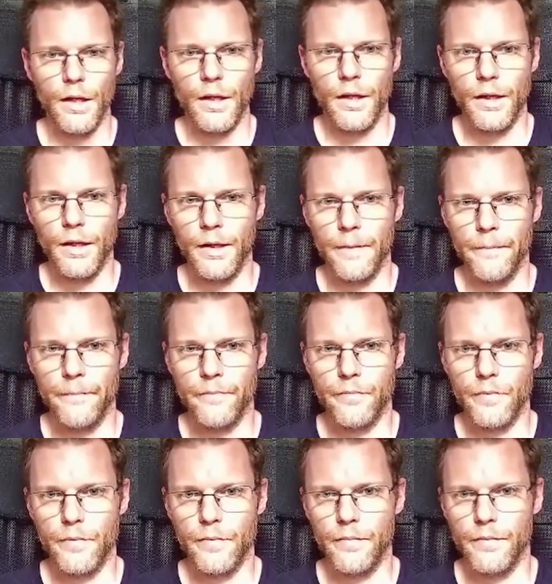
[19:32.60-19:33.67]

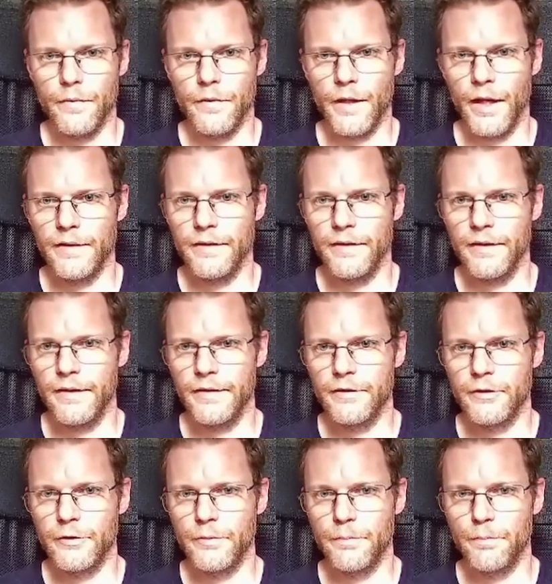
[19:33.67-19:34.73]
That
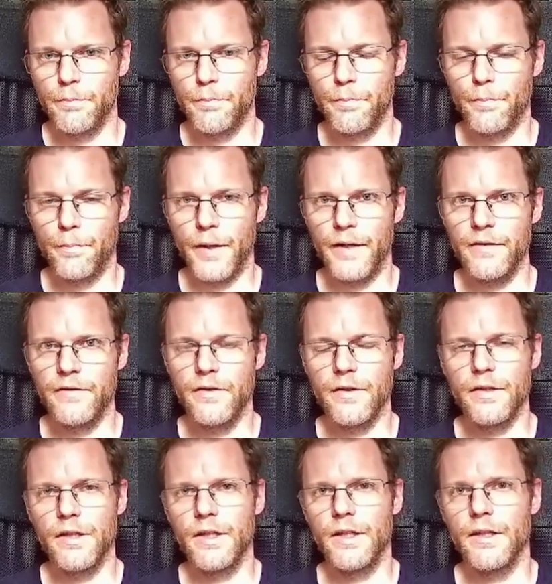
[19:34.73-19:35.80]
is
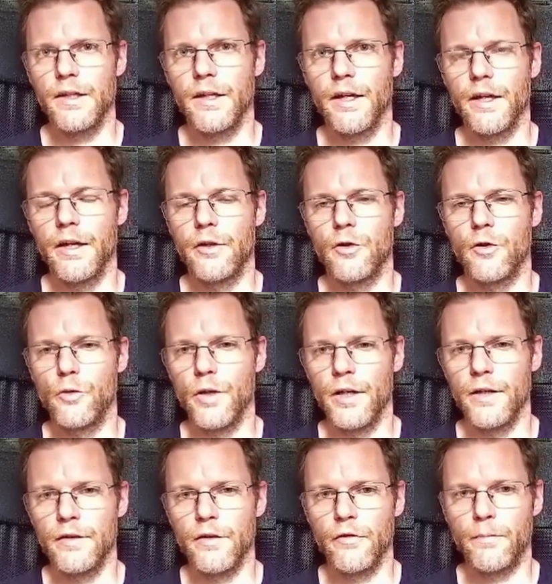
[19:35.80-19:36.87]
basically a
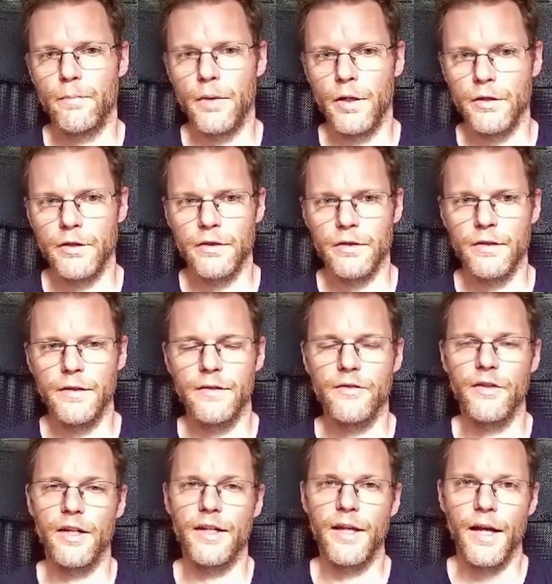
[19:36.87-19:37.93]
grid of particles.
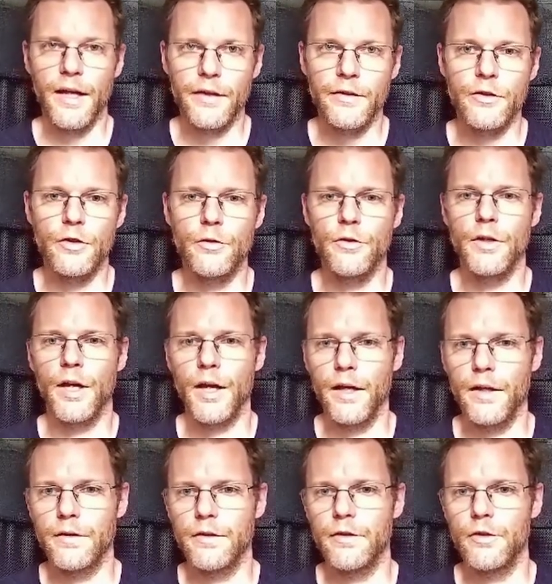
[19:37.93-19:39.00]
Again, you
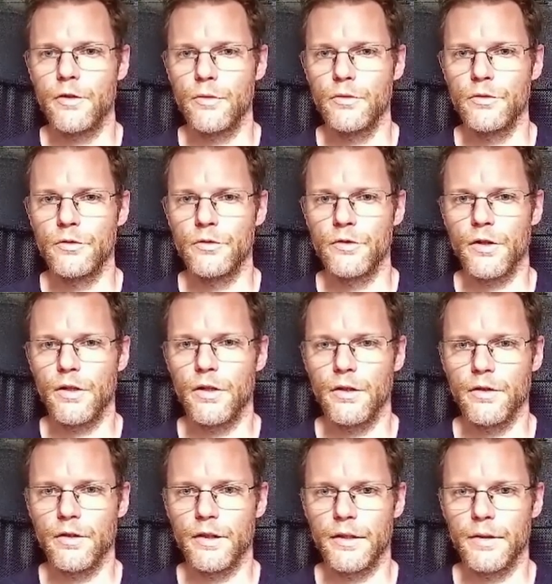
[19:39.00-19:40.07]
can use all
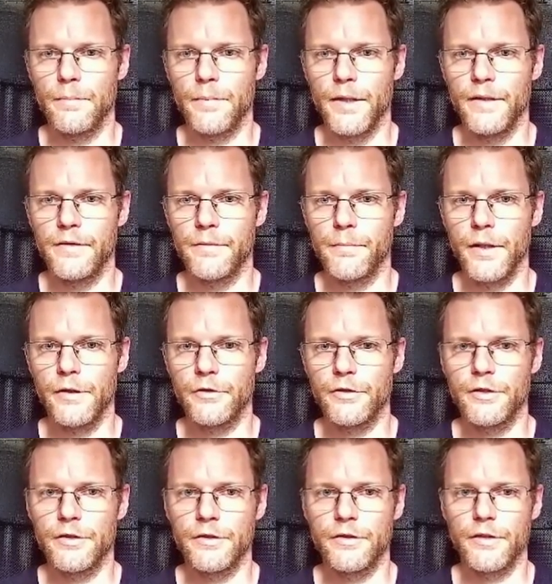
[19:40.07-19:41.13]
the base
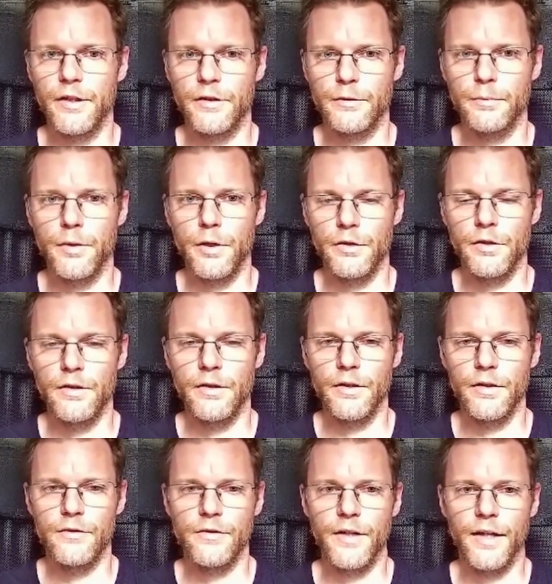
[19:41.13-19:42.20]
meshes as
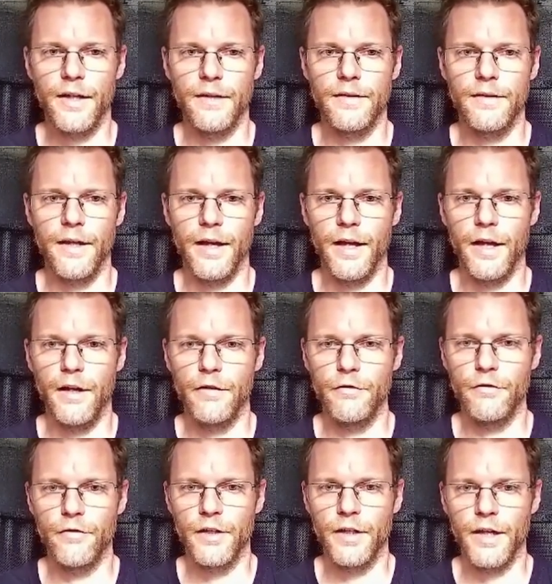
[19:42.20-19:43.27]
particles, and they have
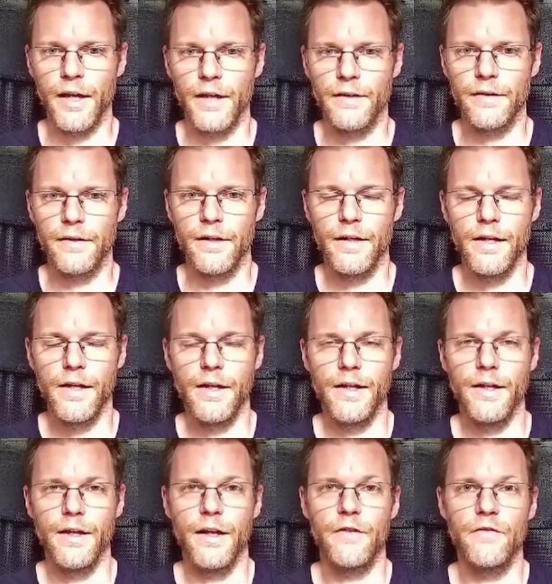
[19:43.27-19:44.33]
again
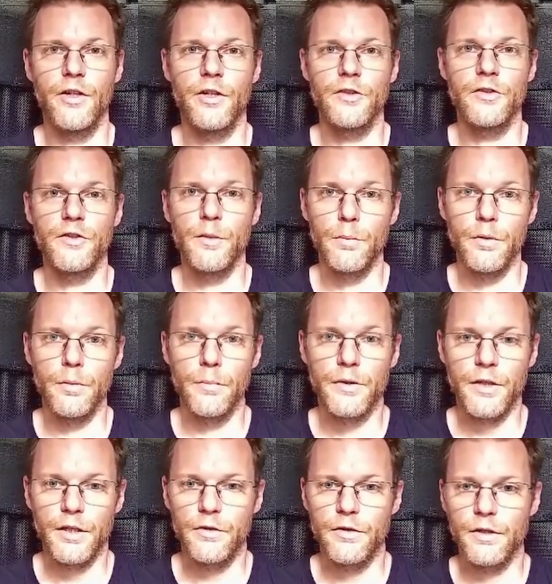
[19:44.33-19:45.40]
a very simple
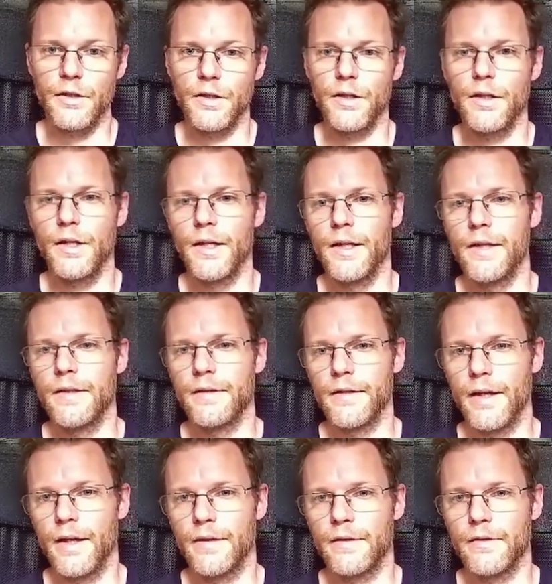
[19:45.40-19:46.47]
material
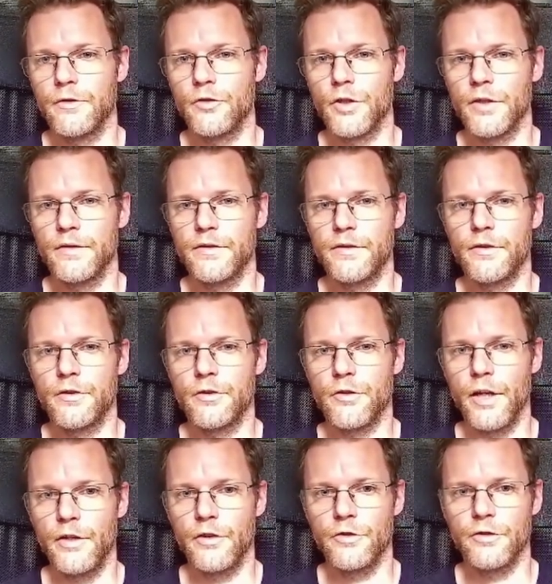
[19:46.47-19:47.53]
that just
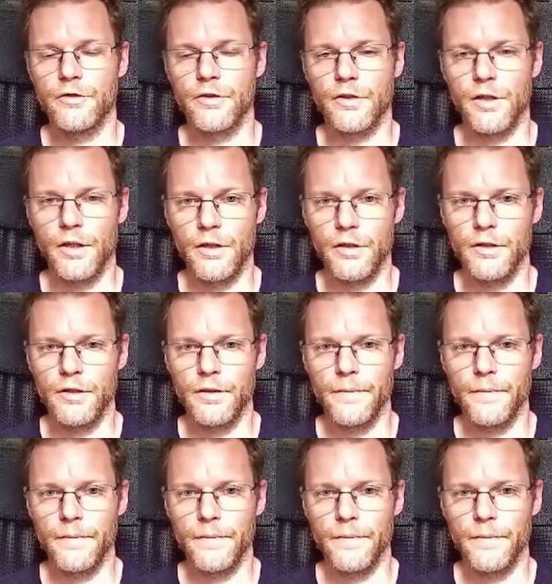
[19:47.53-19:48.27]
changes the color,